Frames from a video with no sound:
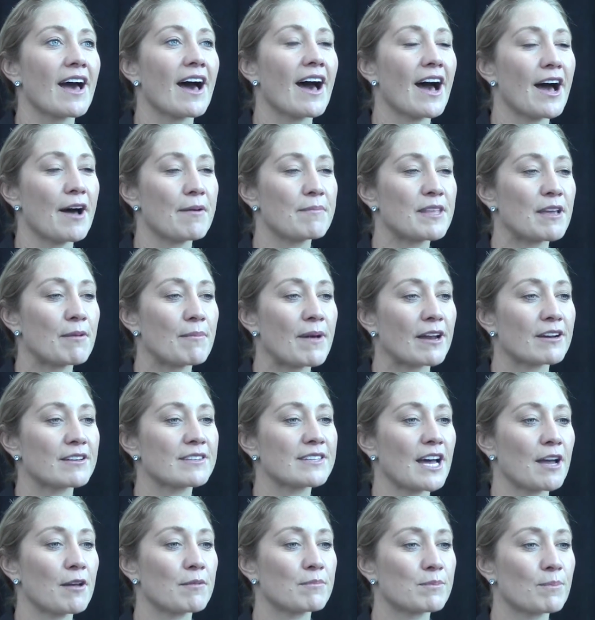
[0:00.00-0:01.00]
the amount of
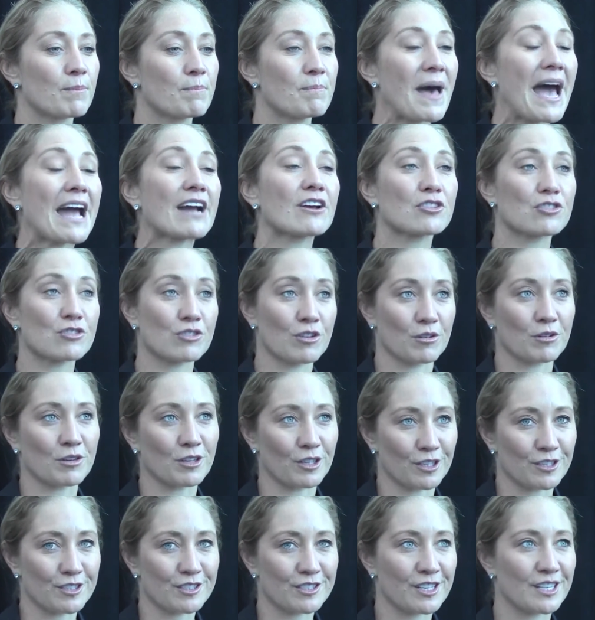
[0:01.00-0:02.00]
time
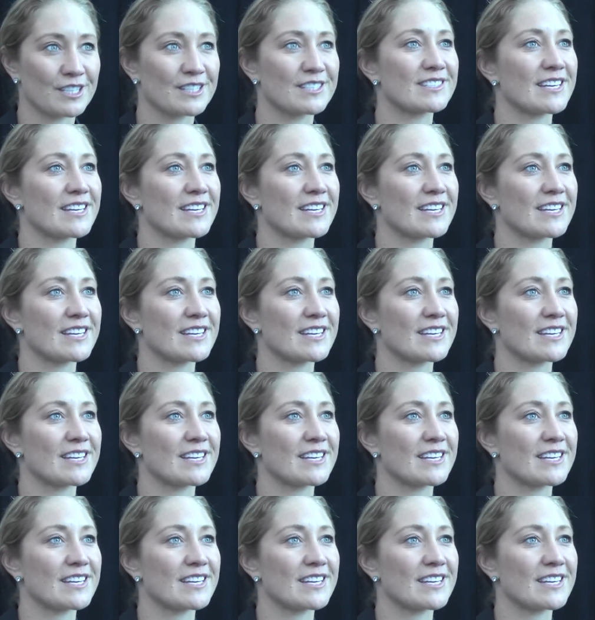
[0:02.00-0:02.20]
backstrokers could